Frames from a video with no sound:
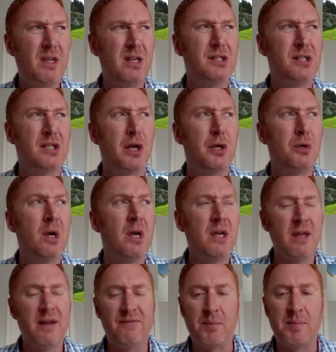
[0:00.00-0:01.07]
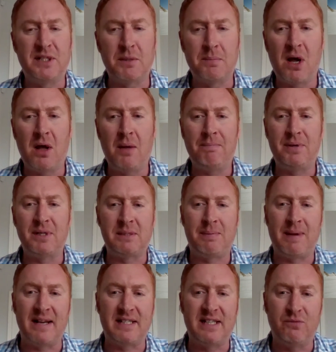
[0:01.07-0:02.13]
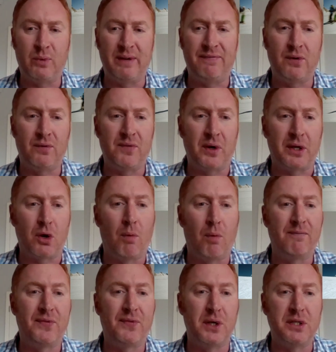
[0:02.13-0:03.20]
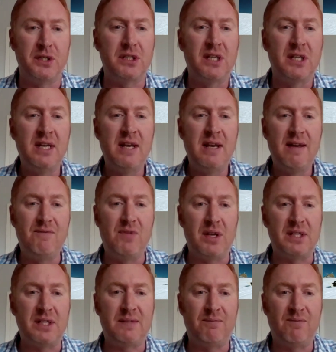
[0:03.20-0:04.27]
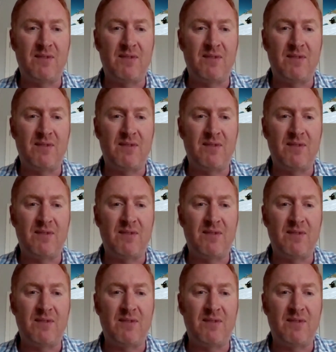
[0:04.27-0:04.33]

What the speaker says: So from a demand perspective, we feel very confident that